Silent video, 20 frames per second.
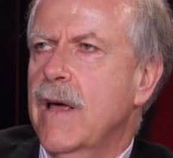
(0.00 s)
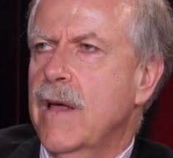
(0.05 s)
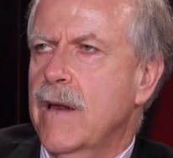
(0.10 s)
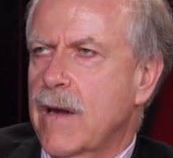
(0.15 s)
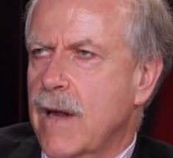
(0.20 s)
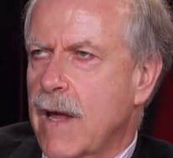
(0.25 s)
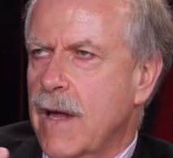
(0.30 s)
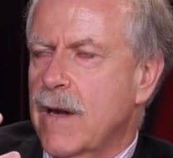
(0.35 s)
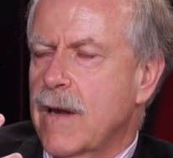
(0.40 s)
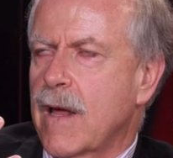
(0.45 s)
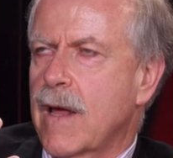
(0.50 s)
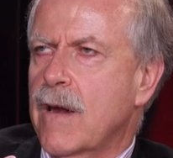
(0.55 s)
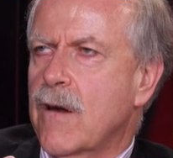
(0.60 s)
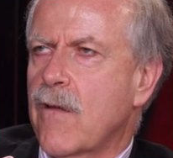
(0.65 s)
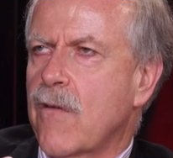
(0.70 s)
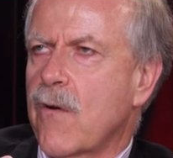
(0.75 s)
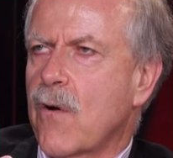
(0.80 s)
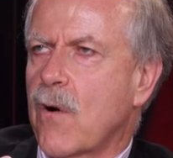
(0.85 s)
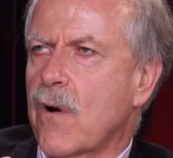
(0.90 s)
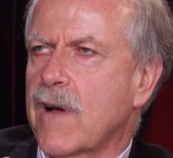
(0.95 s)

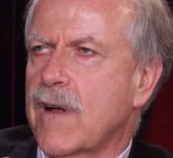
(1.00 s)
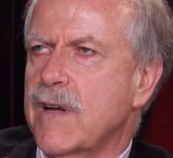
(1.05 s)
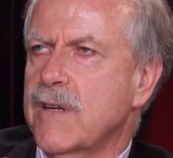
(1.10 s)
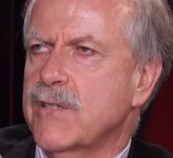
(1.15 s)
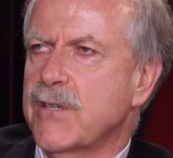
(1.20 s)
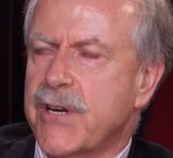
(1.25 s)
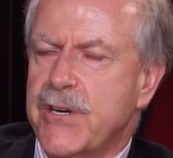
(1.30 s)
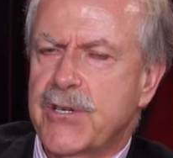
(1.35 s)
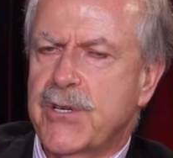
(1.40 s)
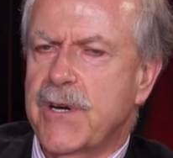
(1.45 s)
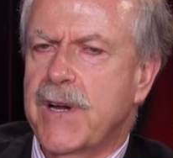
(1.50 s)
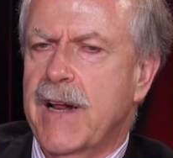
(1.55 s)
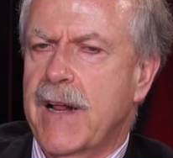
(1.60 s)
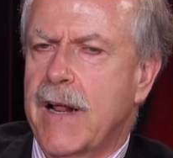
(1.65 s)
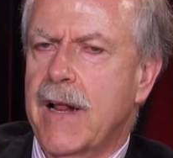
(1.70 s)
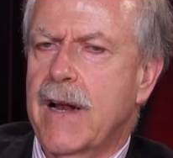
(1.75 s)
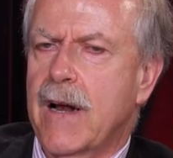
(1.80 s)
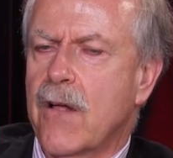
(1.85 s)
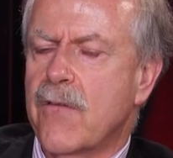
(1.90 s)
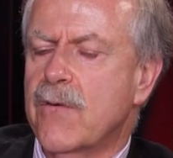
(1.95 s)
into the organization
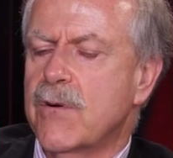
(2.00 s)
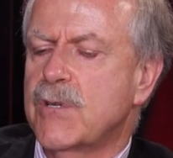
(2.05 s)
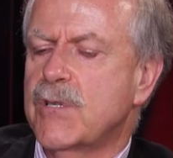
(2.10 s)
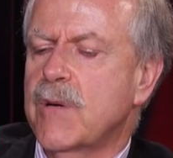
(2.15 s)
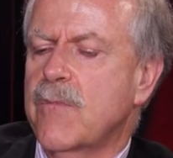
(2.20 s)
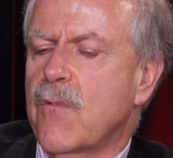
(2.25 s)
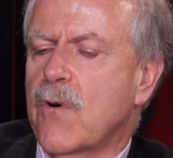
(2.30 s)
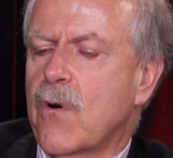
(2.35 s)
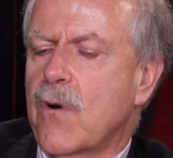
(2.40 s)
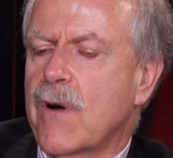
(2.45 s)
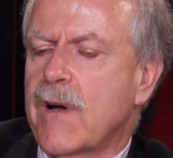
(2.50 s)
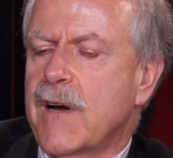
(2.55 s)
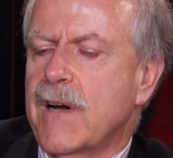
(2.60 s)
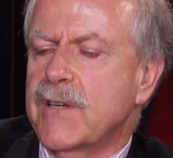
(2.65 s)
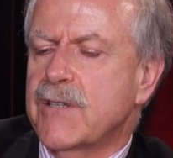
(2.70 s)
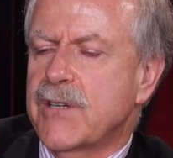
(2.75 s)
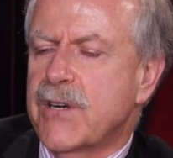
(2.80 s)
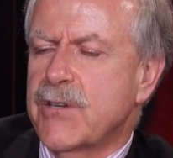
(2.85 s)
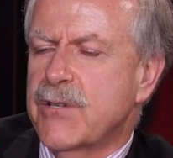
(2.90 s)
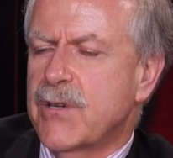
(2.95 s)
and other similar
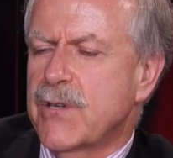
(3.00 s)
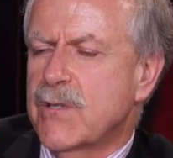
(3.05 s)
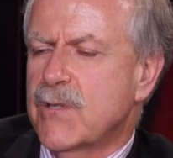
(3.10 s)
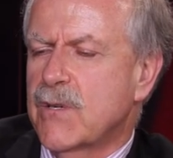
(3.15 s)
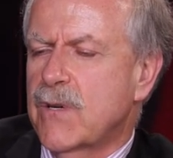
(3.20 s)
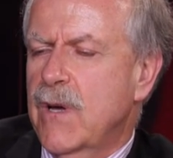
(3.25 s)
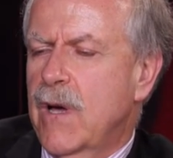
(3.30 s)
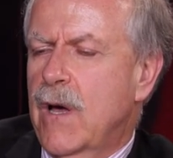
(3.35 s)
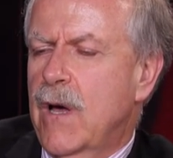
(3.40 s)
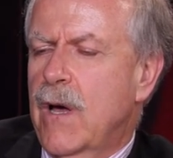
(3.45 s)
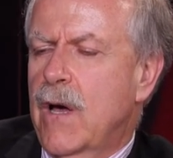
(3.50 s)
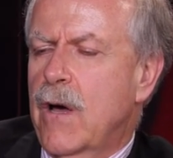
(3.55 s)
organizations,